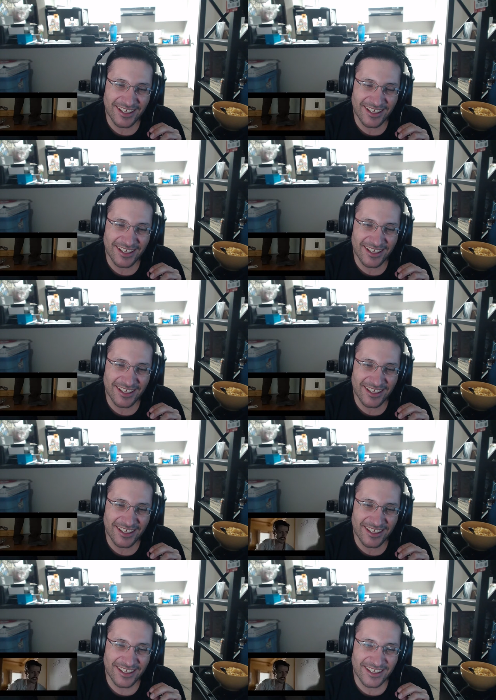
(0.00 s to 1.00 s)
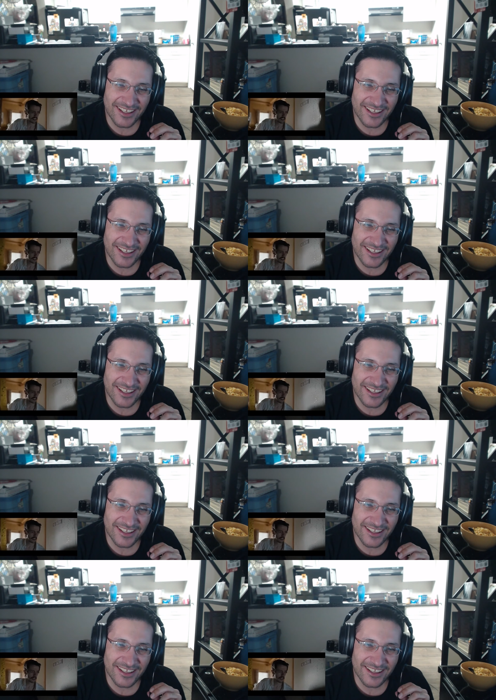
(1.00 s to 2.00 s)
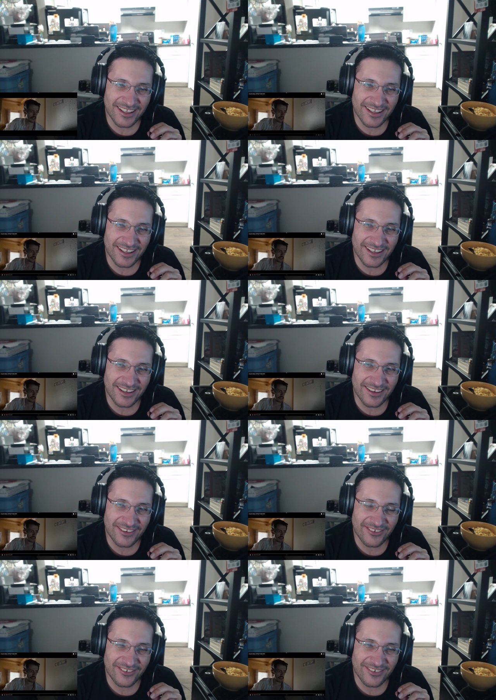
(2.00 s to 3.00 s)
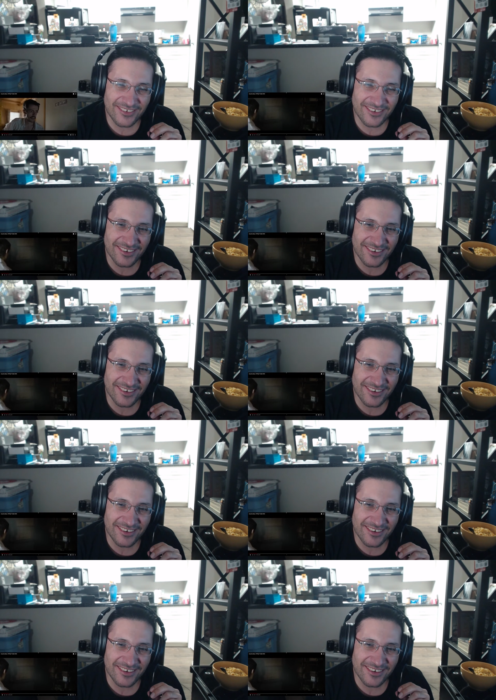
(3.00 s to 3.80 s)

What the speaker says: (no one is talking)